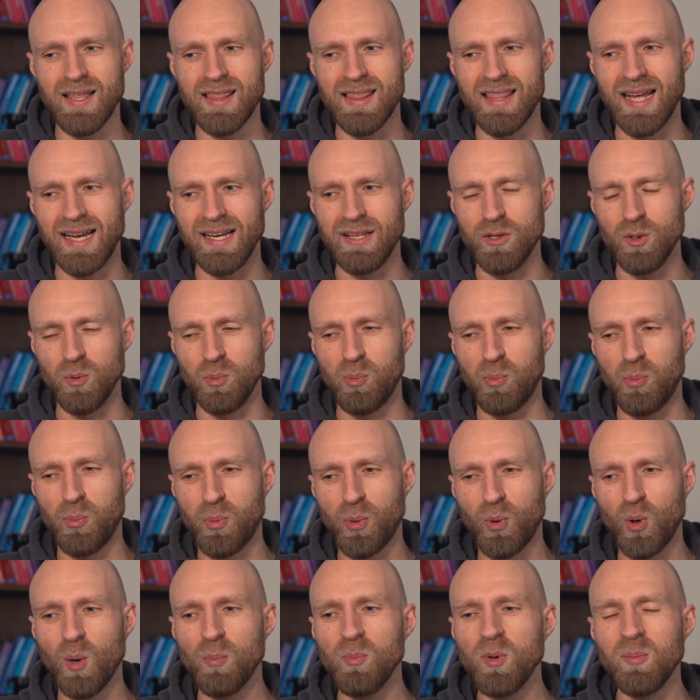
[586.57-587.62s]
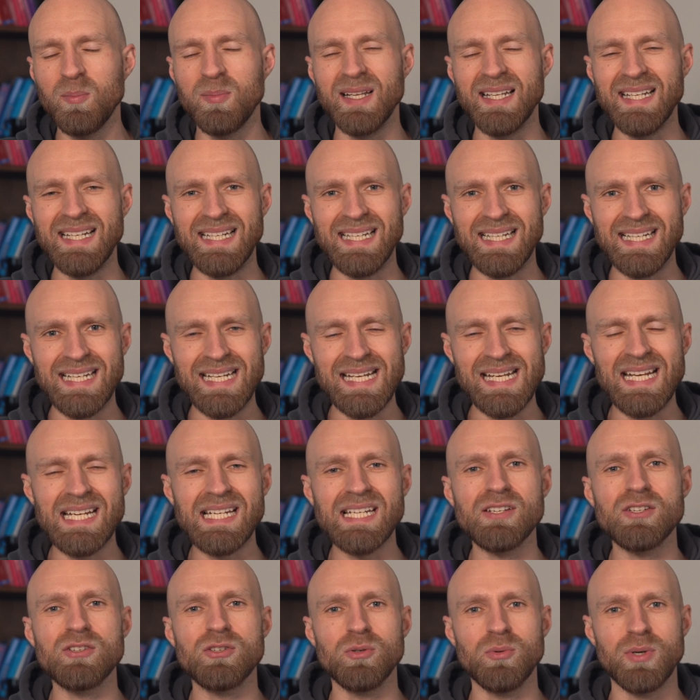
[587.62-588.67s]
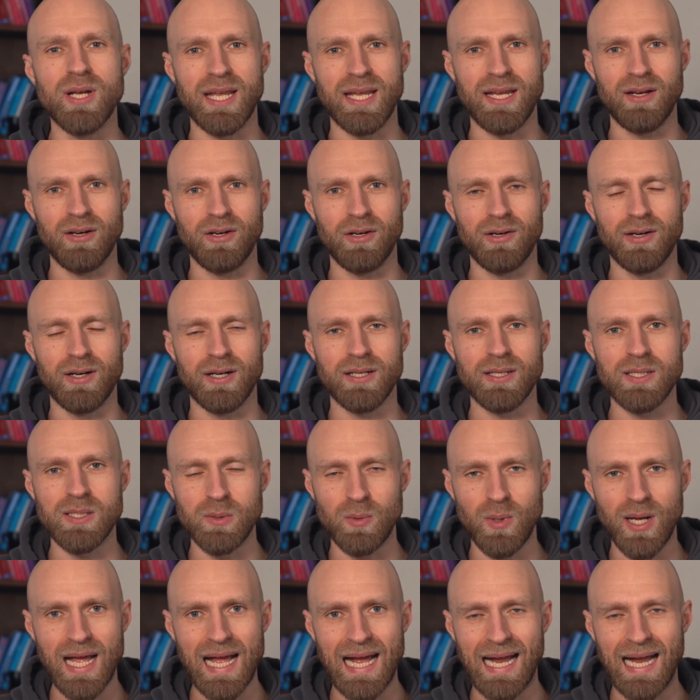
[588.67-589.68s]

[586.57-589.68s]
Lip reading: that you probably need to hear to